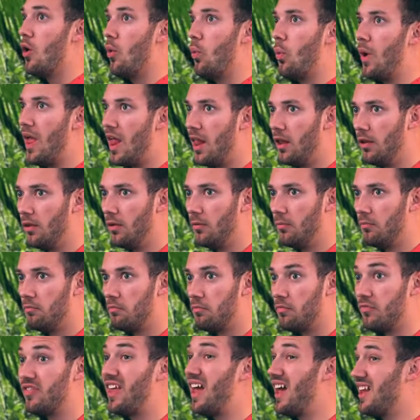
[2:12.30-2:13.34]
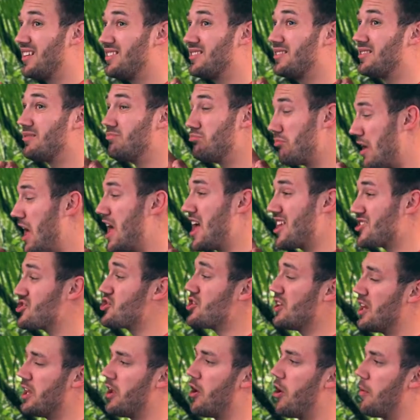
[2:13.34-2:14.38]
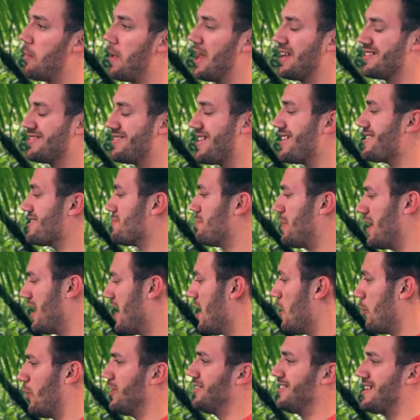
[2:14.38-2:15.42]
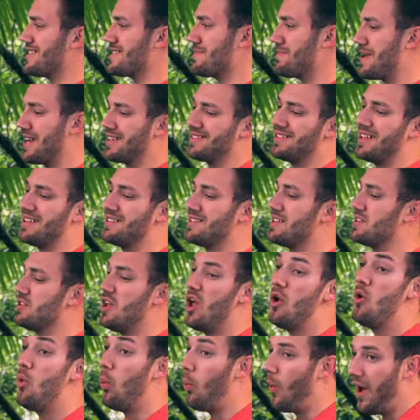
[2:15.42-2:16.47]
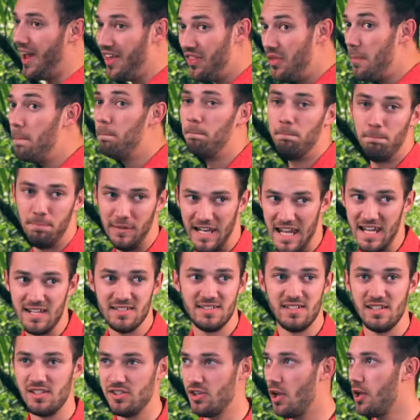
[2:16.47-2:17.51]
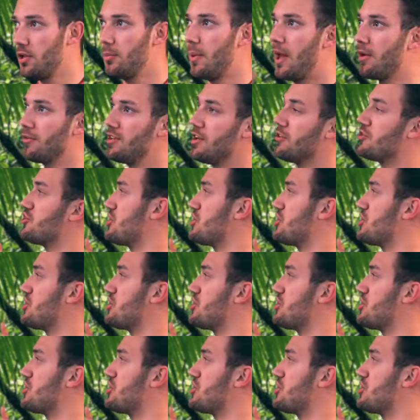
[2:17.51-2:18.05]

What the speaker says: Well, that actually all makes sense, but what doesn't make sense is why the blazes are you out here